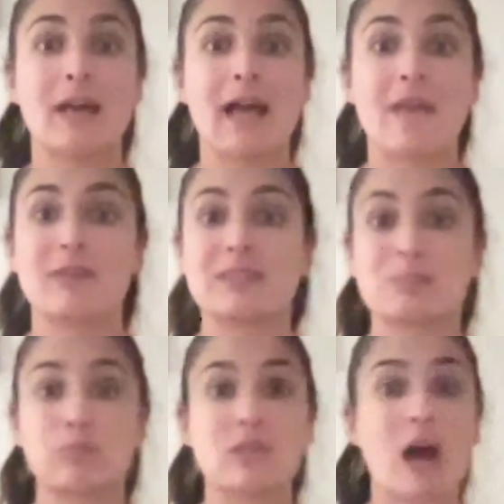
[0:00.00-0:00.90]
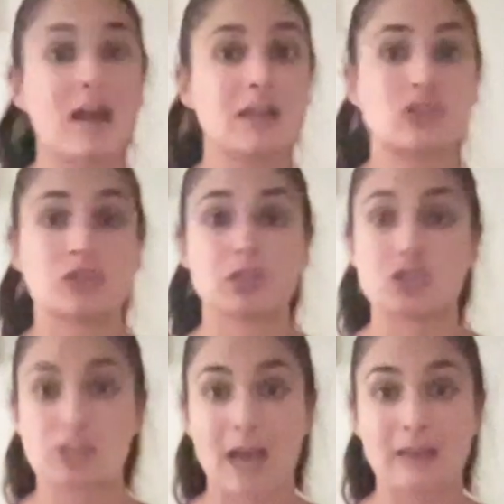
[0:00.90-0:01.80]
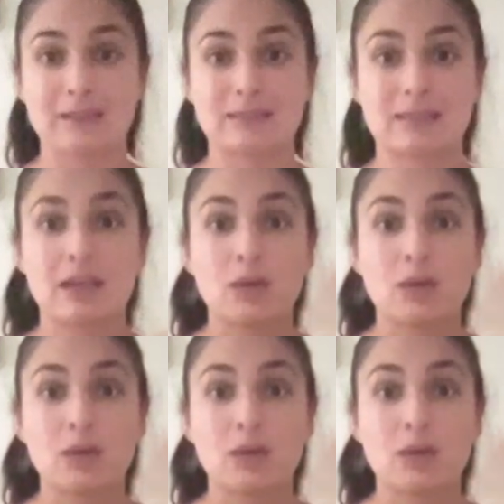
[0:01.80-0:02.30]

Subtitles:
having this blockage in the chest.